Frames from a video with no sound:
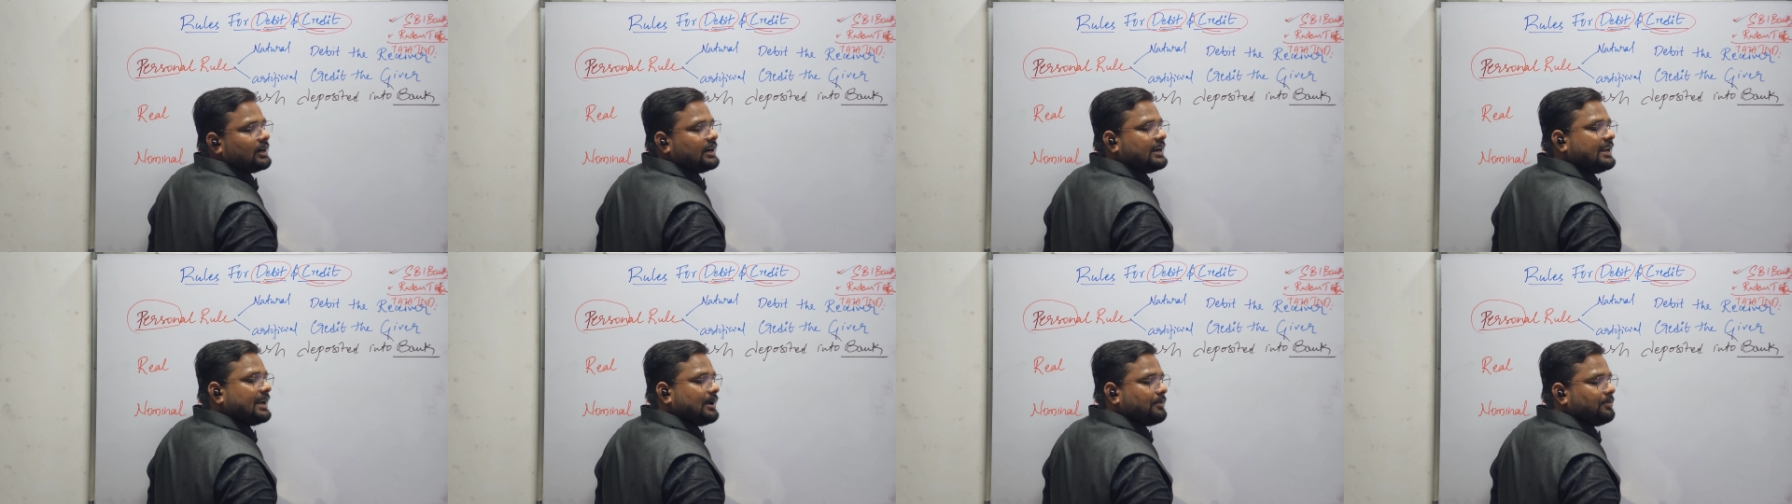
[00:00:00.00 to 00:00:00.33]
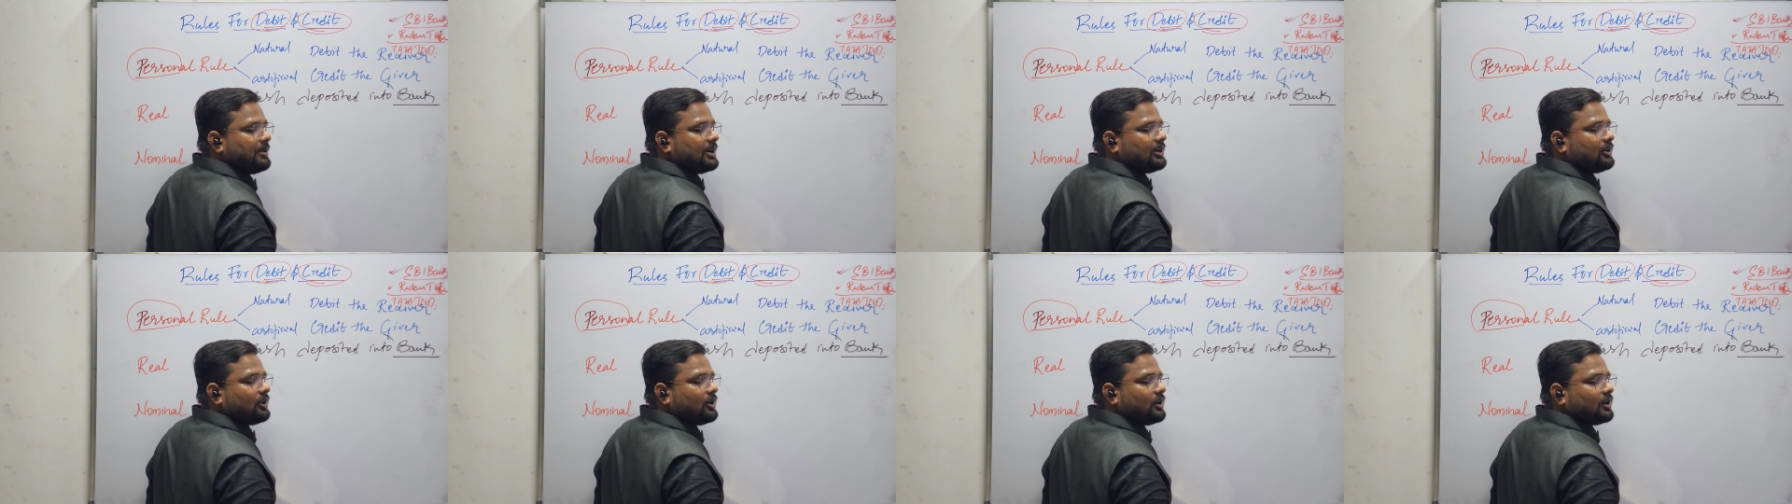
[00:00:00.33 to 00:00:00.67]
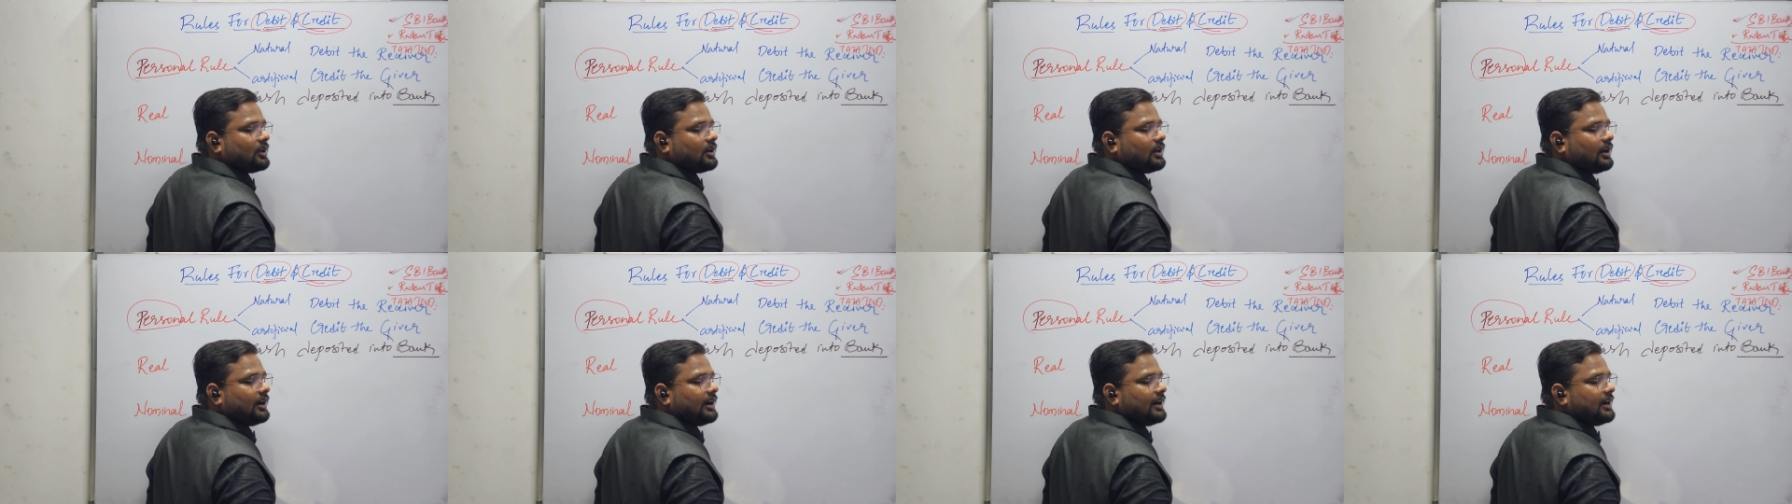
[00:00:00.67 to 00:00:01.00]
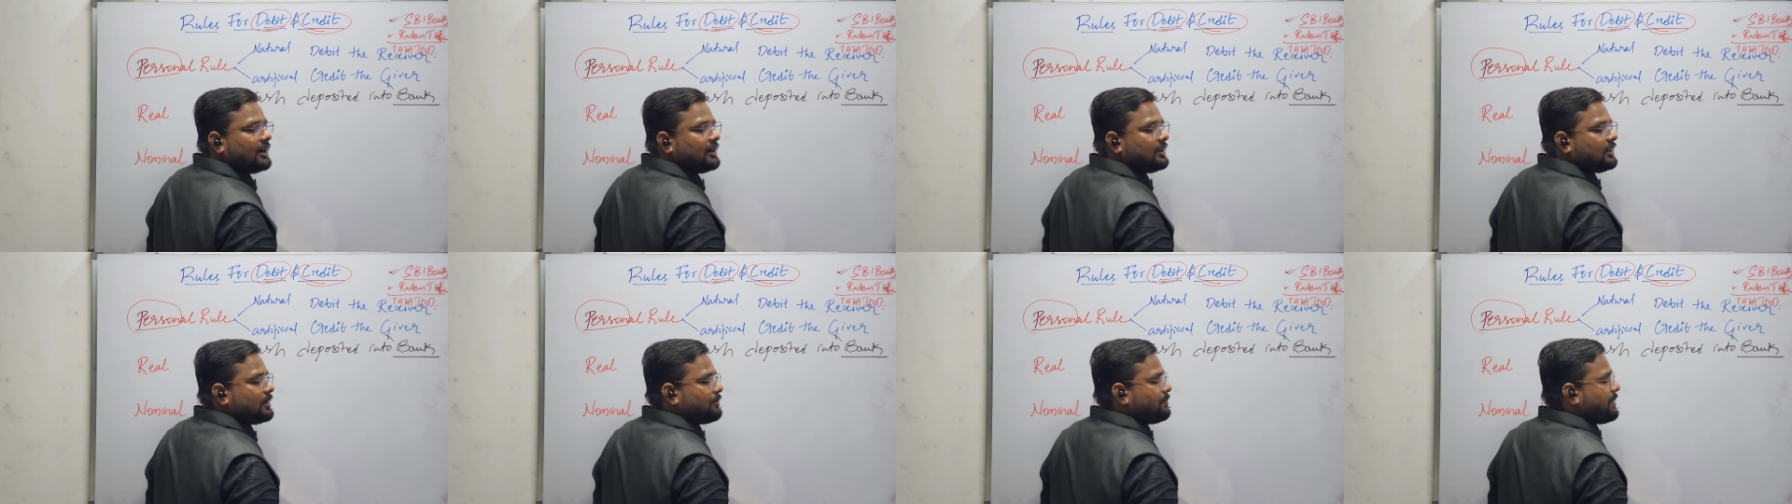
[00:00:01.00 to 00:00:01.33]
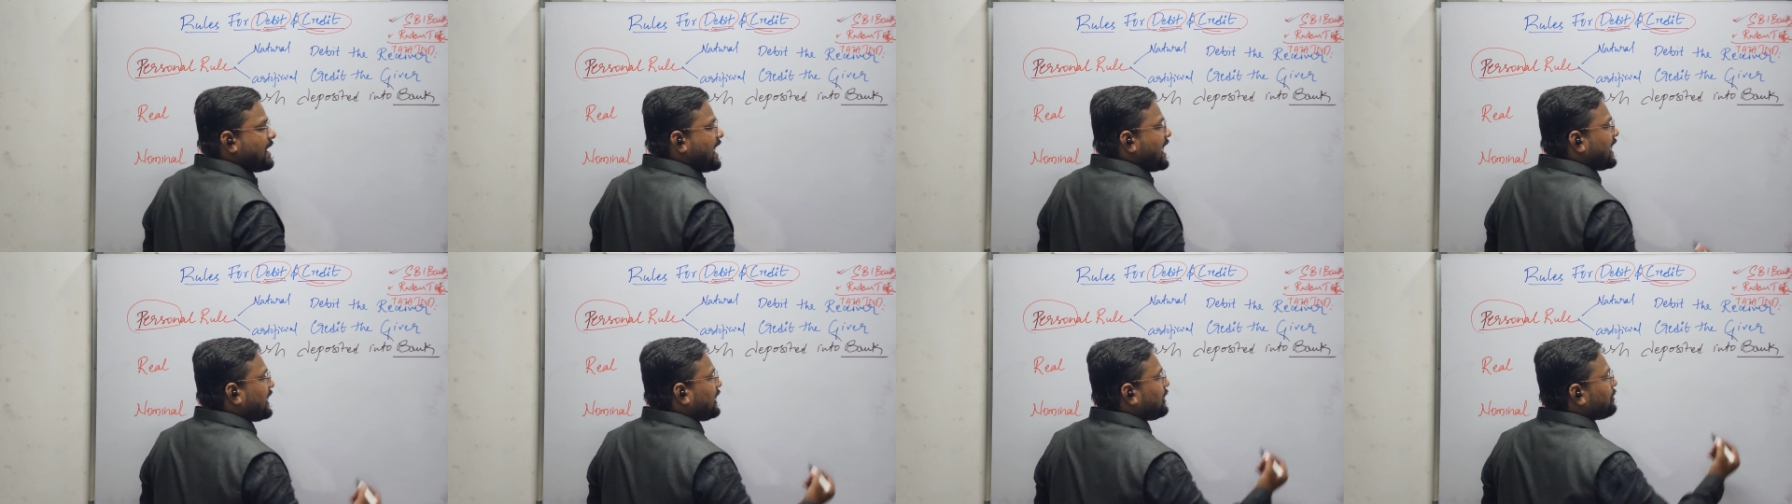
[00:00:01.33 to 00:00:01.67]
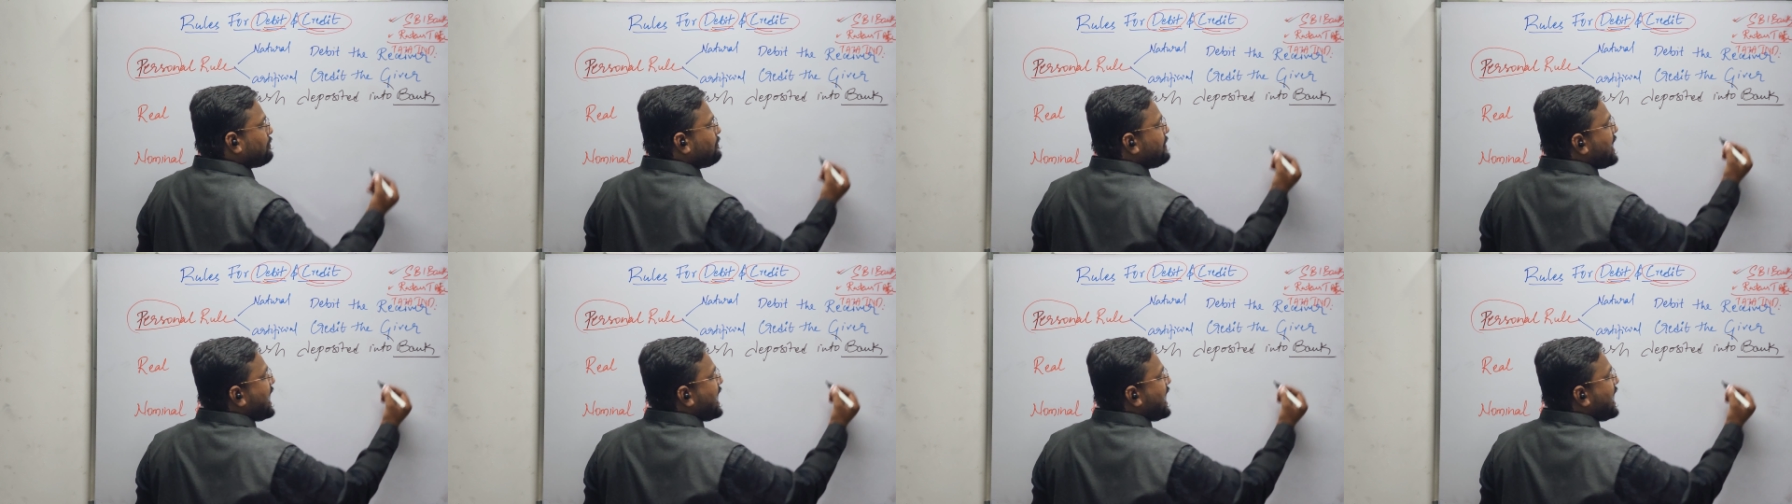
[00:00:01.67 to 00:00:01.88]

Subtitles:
debit or credit the bank?